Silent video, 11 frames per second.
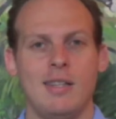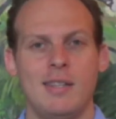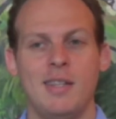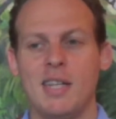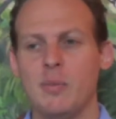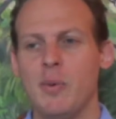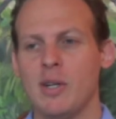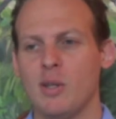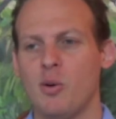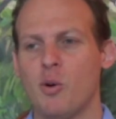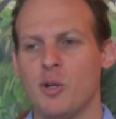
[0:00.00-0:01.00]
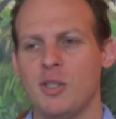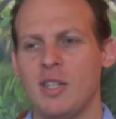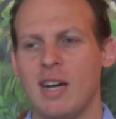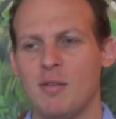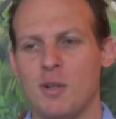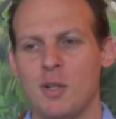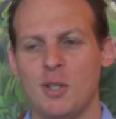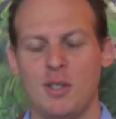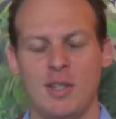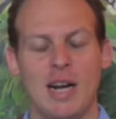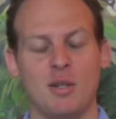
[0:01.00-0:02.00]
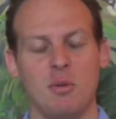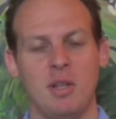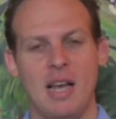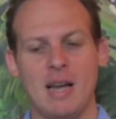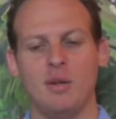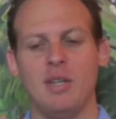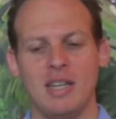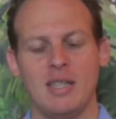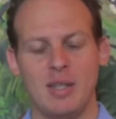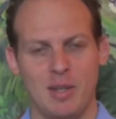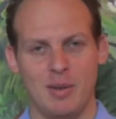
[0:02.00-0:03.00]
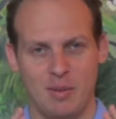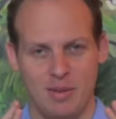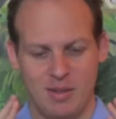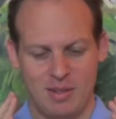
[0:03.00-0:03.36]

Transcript: The next part of the course covers actually how to get the